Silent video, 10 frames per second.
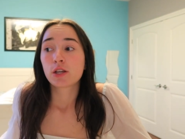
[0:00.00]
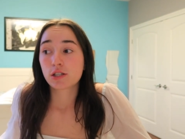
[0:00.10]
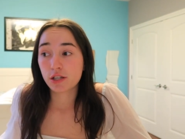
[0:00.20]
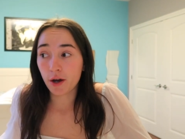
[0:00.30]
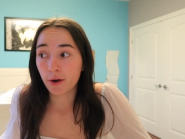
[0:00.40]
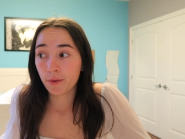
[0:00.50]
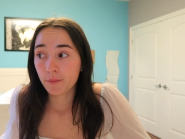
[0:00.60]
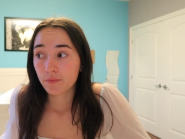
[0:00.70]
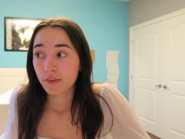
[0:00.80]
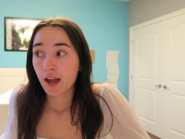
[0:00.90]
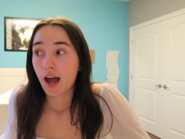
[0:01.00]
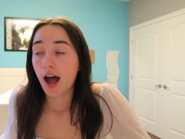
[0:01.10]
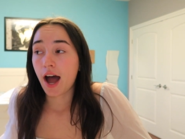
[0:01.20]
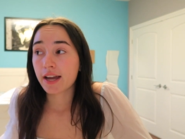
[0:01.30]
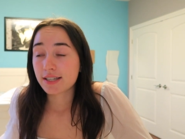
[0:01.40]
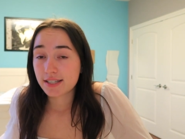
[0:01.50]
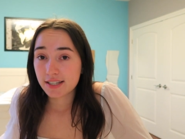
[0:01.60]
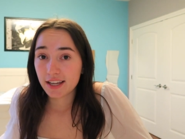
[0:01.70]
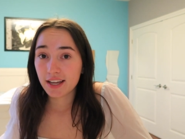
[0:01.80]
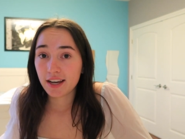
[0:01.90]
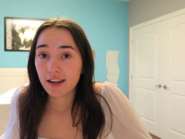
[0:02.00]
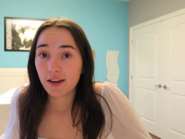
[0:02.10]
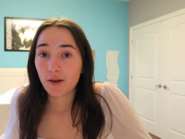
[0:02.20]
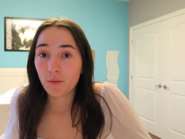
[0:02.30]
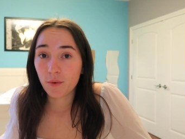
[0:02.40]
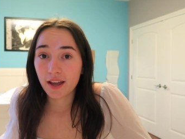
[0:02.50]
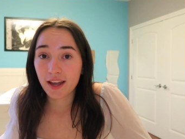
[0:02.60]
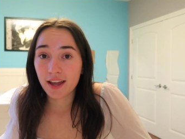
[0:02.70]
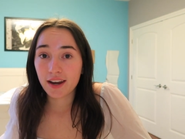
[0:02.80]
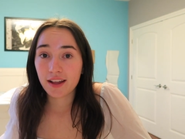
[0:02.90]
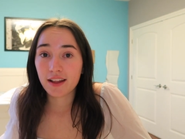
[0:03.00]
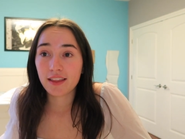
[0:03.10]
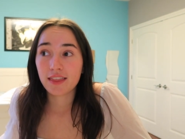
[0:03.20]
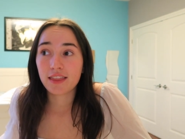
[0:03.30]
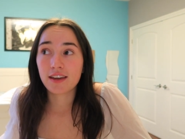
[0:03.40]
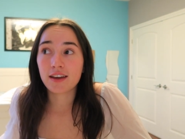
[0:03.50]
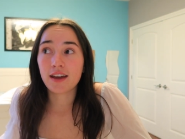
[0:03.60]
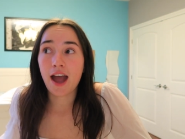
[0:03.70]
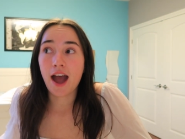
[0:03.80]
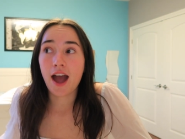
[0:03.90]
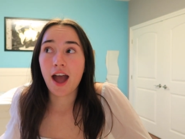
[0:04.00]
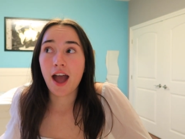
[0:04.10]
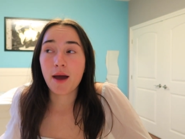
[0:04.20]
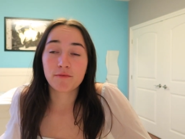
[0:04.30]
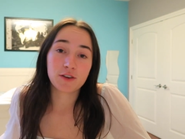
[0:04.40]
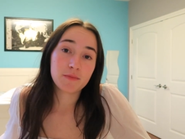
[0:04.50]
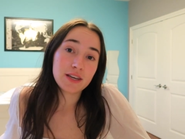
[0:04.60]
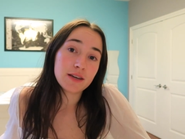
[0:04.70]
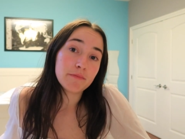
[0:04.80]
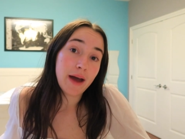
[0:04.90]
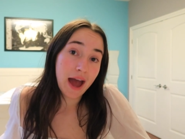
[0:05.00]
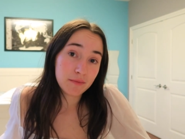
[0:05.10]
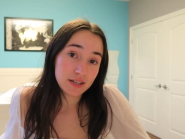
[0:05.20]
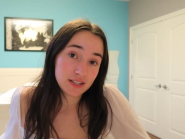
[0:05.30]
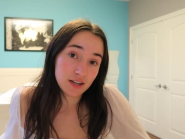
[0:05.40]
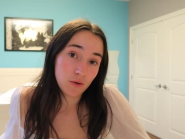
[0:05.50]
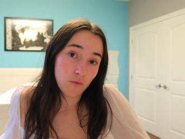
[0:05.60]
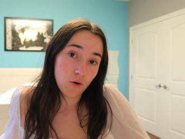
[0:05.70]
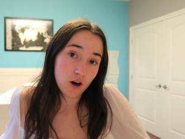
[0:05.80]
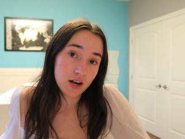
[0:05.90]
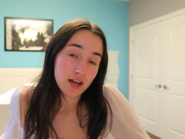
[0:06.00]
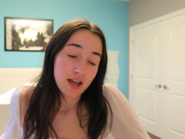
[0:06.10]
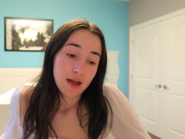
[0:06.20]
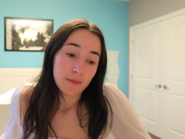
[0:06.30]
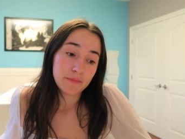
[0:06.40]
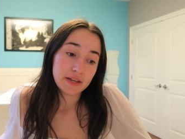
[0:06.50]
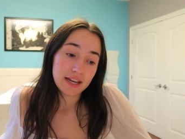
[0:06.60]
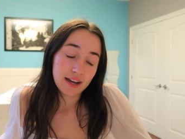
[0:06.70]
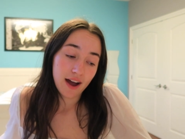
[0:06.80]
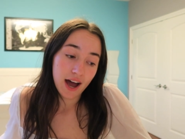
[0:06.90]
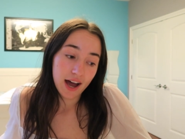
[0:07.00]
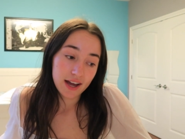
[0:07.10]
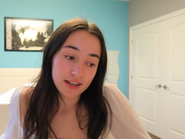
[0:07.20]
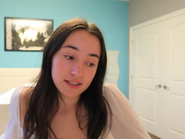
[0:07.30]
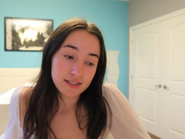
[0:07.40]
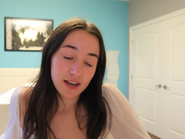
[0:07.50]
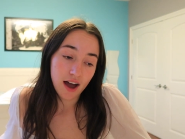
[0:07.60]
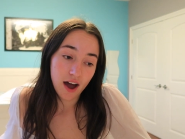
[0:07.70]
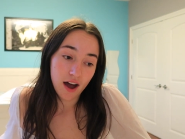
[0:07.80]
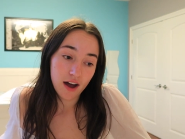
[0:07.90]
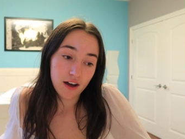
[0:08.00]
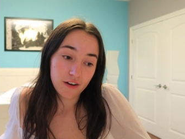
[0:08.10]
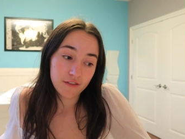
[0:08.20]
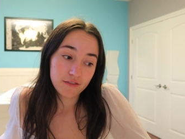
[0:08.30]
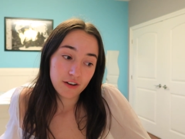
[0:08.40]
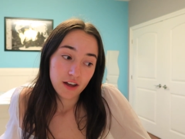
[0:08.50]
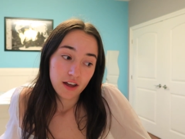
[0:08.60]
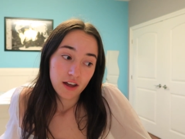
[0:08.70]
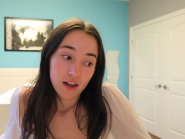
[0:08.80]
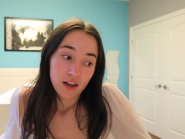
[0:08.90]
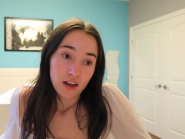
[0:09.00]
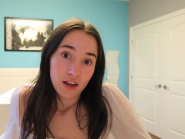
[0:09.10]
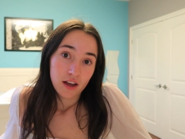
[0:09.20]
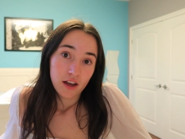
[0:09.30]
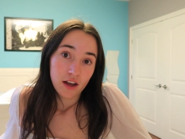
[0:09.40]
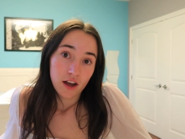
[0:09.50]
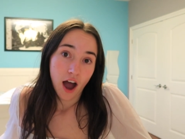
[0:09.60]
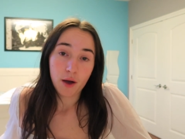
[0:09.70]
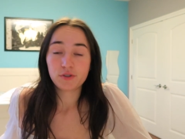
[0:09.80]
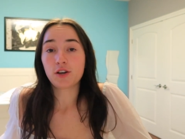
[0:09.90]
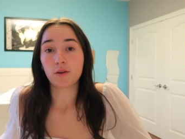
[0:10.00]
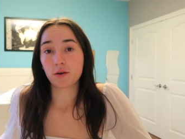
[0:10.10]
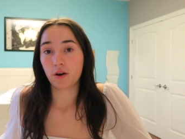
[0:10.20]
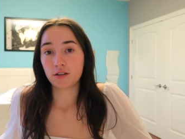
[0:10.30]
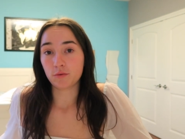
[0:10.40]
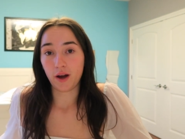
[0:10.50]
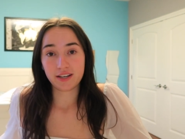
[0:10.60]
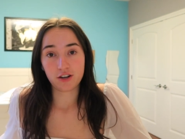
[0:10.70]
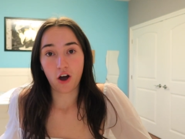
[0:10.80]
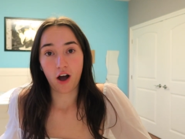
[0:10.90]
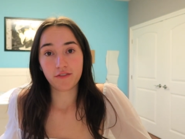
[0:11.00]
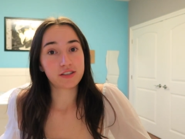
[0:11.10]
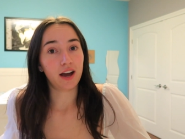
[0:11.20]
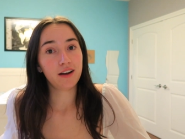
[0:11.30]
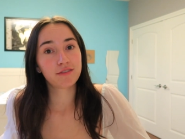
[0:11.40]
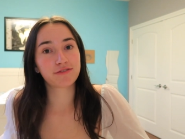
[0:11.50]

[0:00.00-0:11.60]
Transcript: So I did win the MVP badminton award because of I was the only one who went to OFSAA